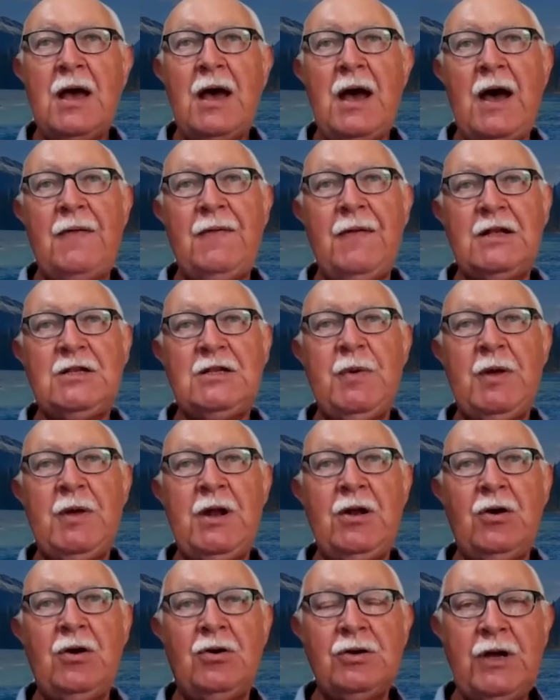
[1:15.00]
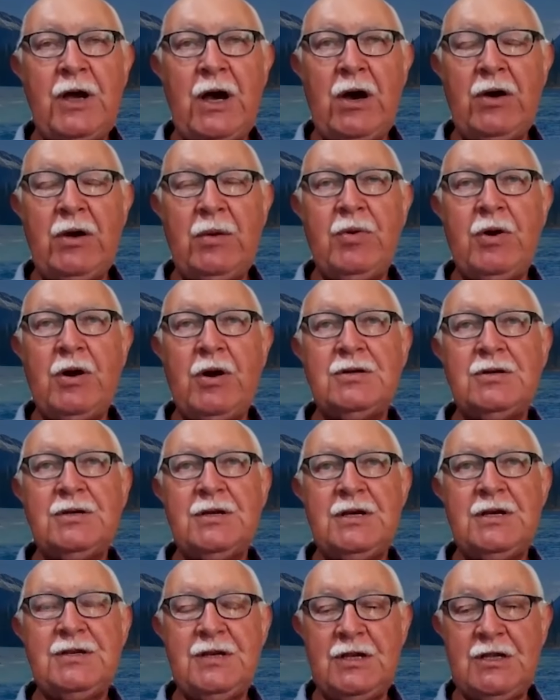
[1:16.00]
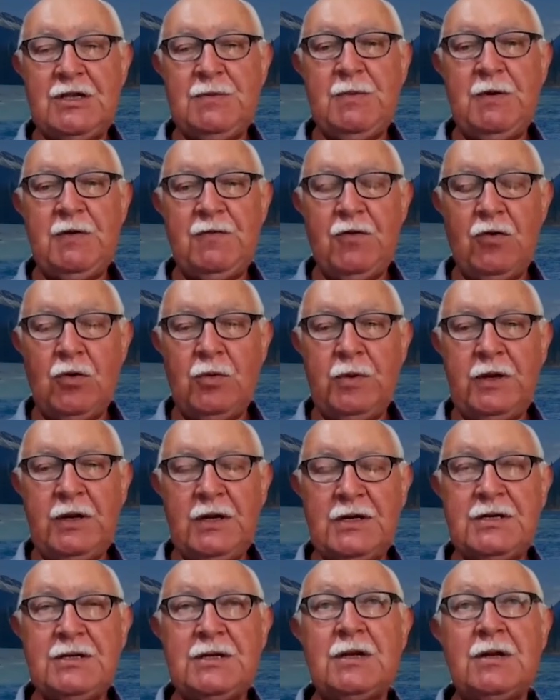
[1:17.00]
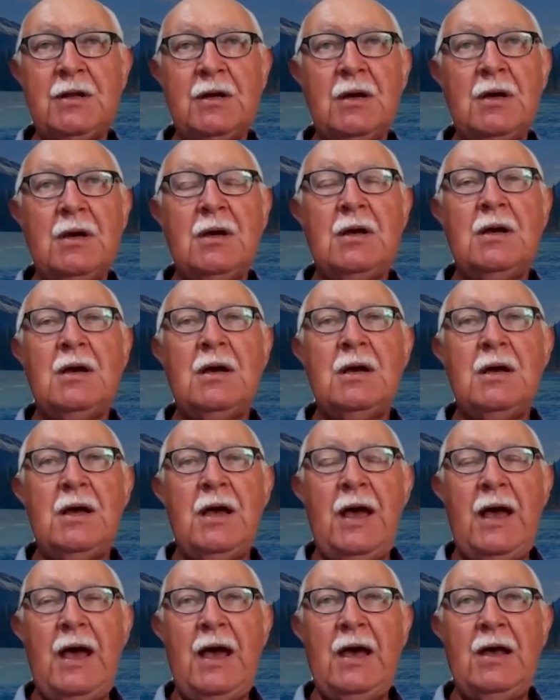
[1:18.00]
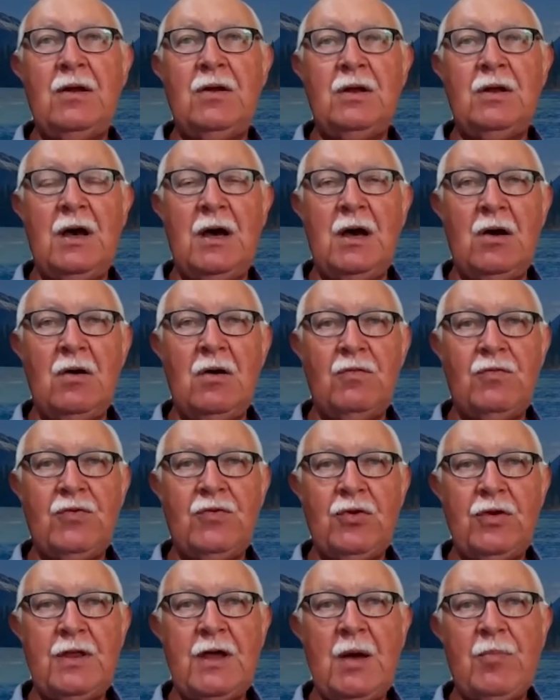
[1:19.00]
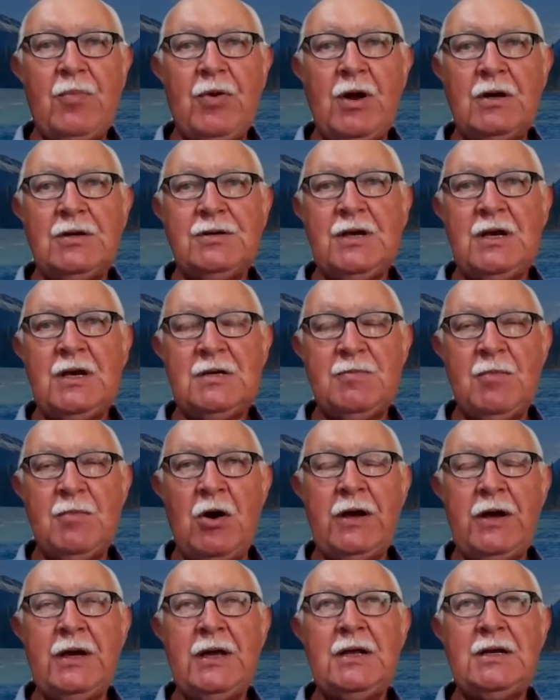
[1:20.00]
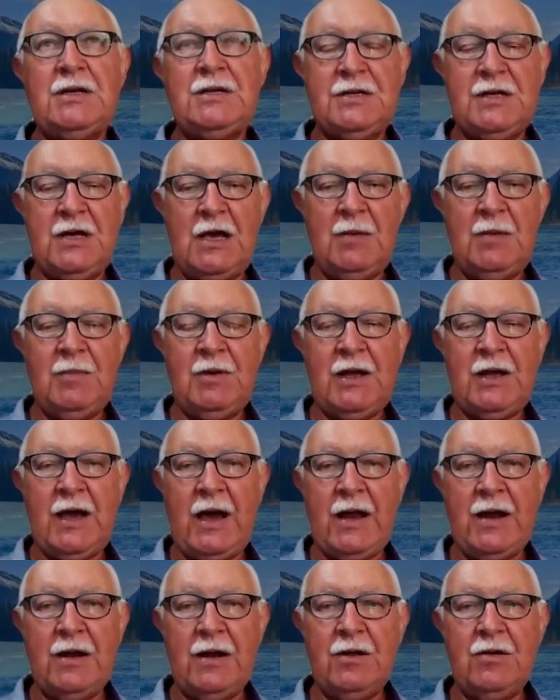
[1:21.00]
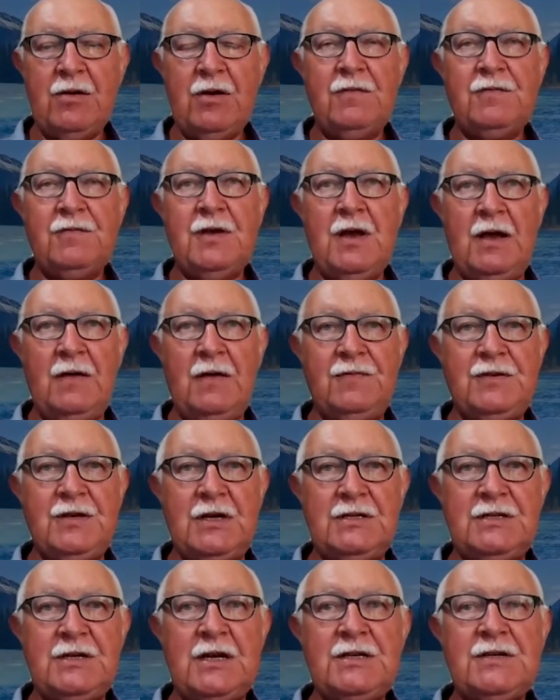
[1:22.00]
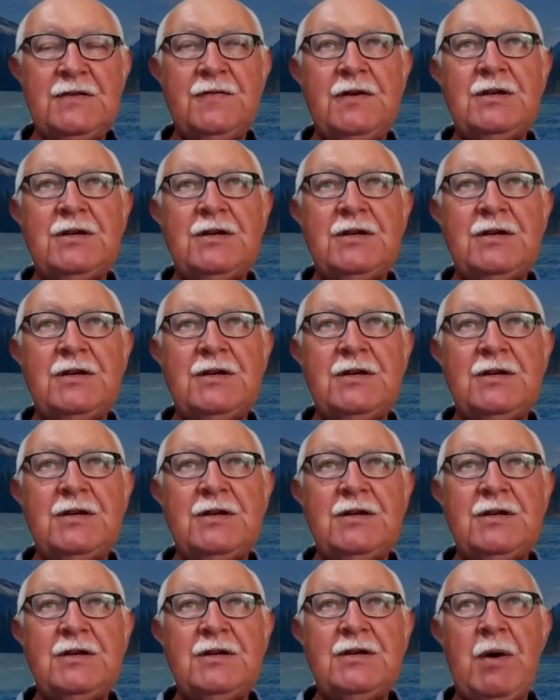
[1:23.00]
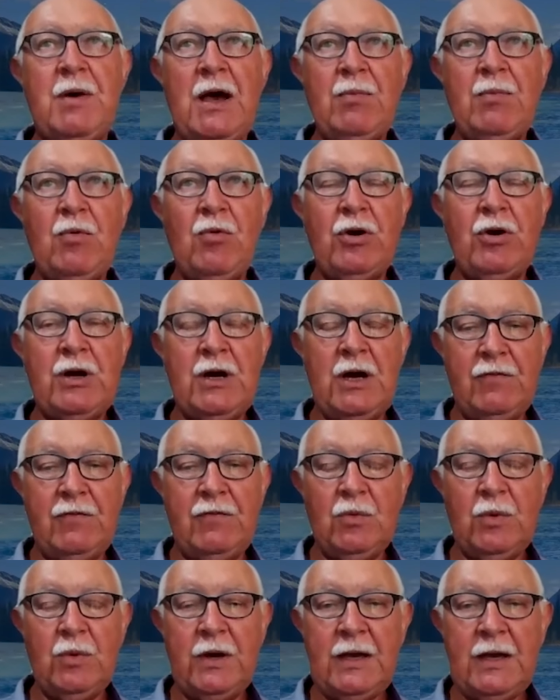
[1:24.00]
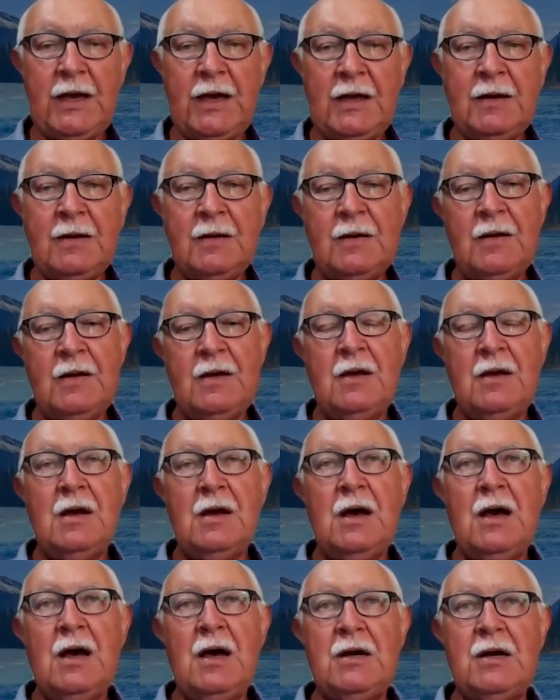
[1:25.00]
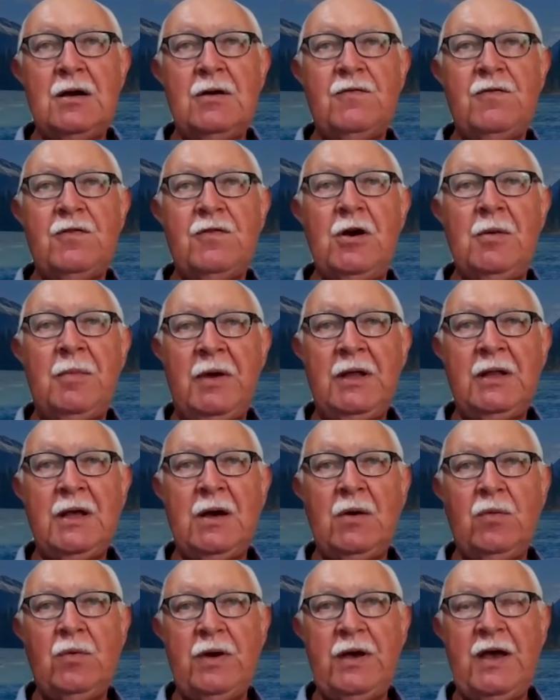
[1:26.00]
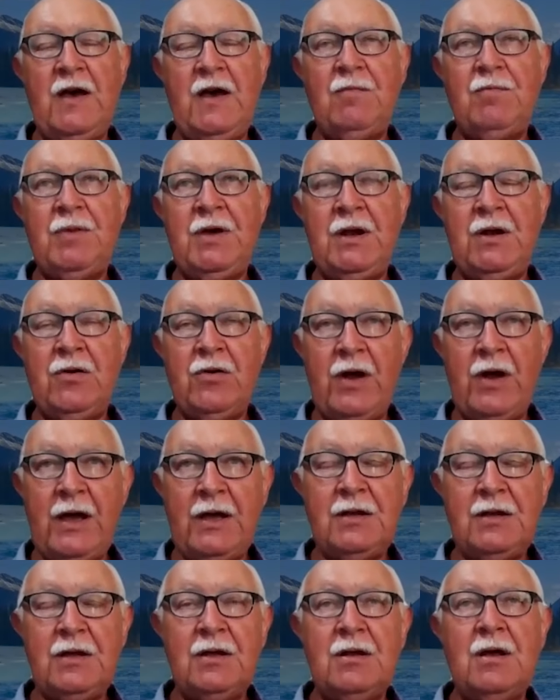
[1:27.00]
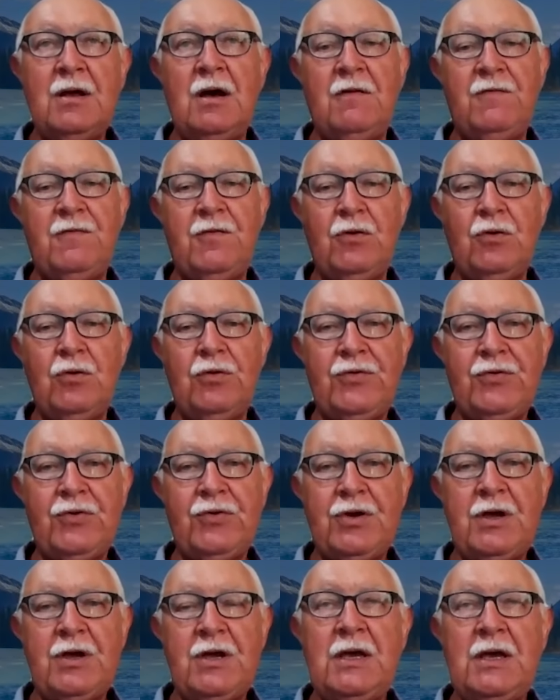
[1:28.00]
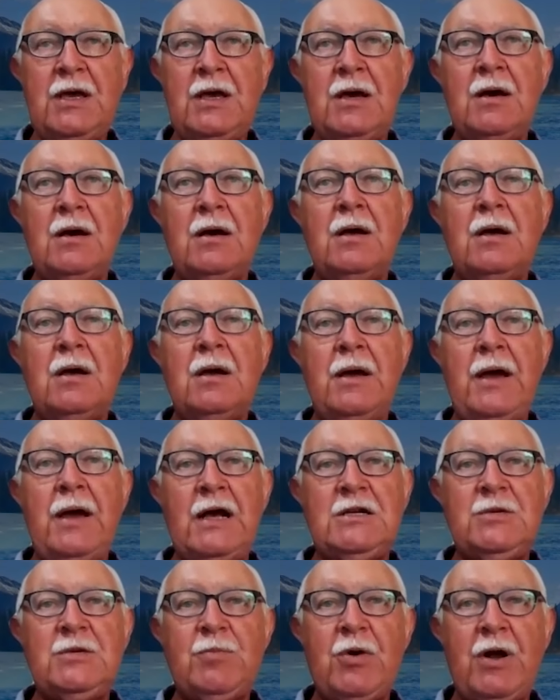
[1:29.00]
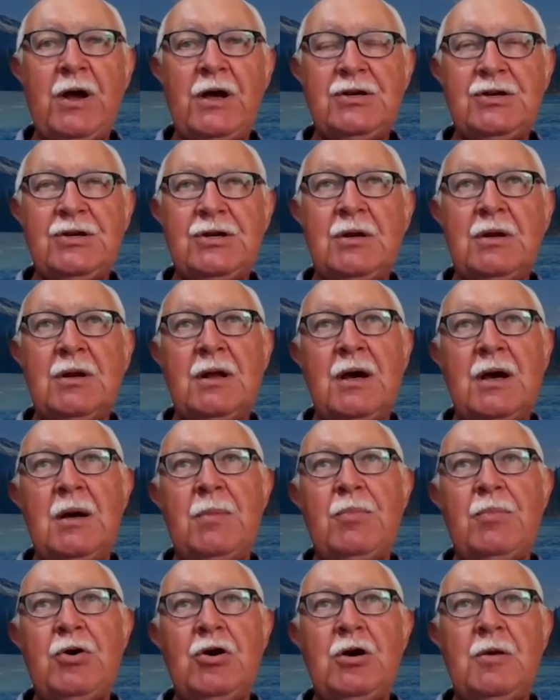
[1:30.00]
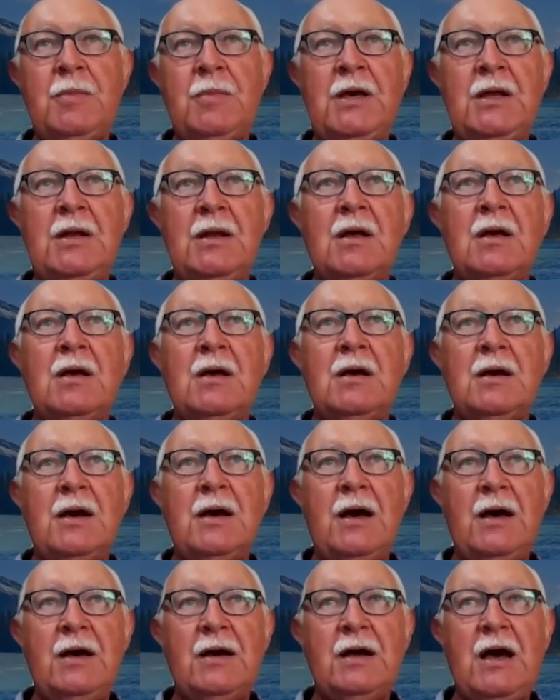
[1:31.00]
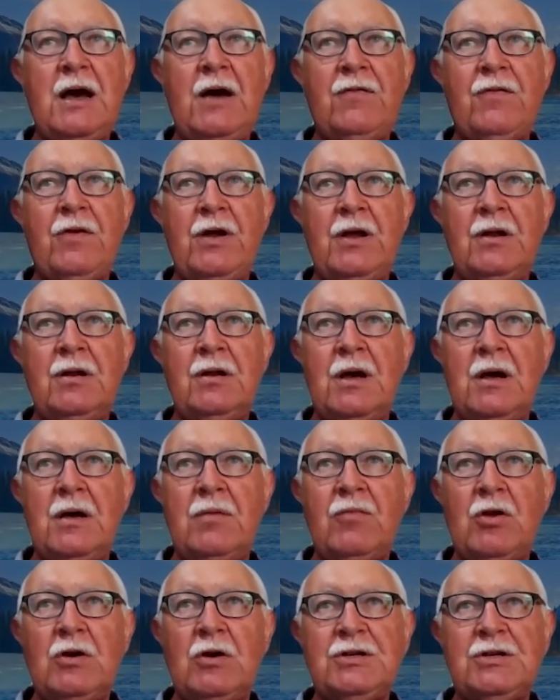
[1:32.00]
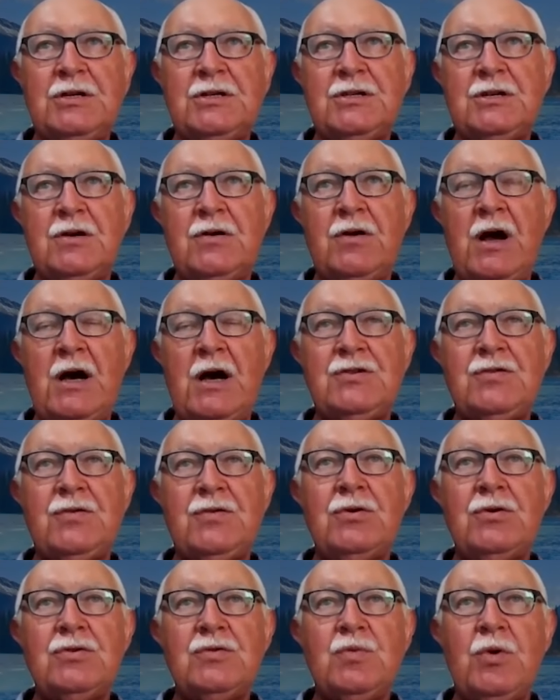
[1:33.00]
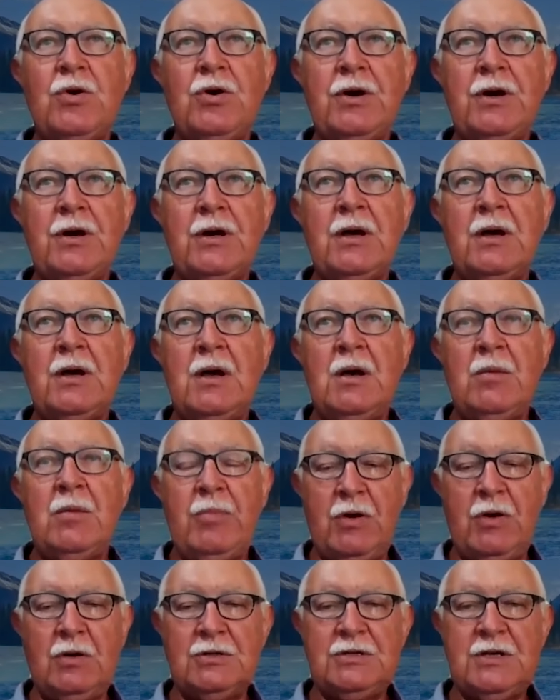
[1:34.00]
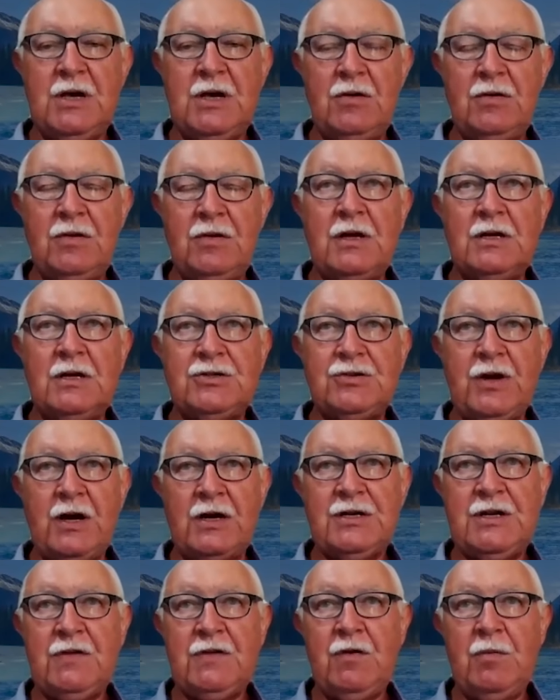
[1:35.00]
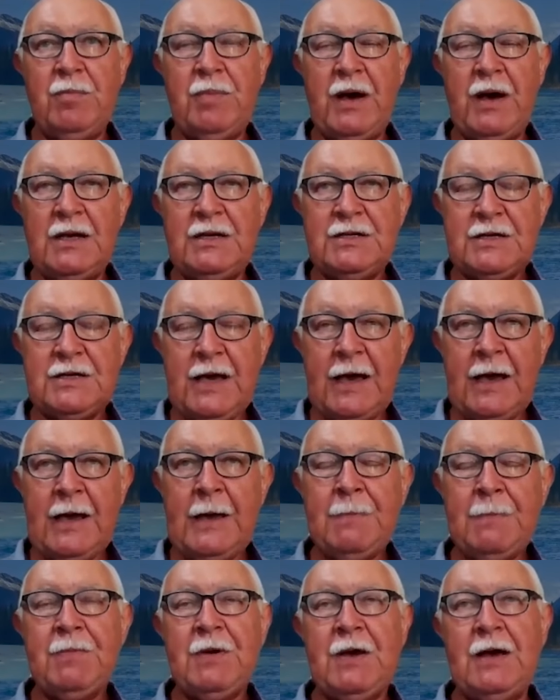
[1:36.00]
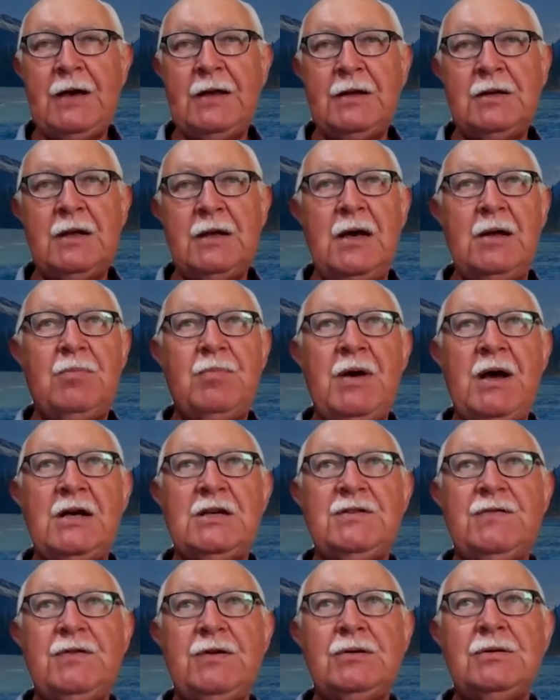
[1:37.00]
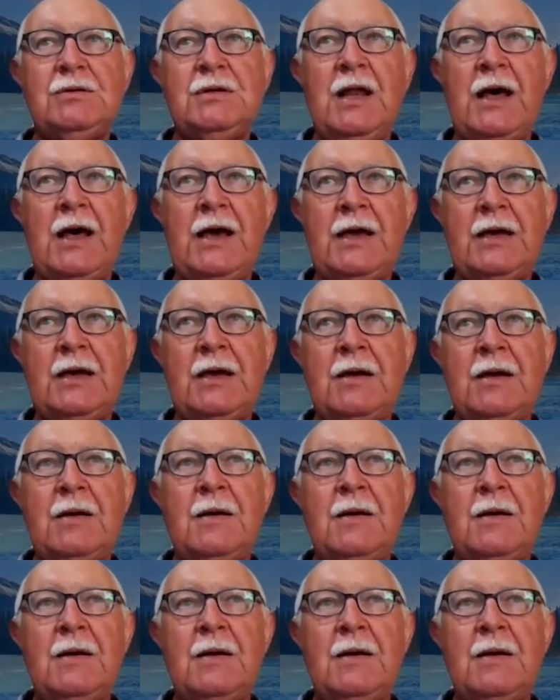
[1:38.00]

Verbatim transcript: And that's been an ongoing process since before we listed. And uh, through that process, Mike and his team in Canada have, have successfully just received the paperwork over the weekend, uh, confirming that we have been granted a full three year Exploration uh, permit uh, covering uh, not just the grassroots work, but also construction of a base camp at, at Pasfield Lake,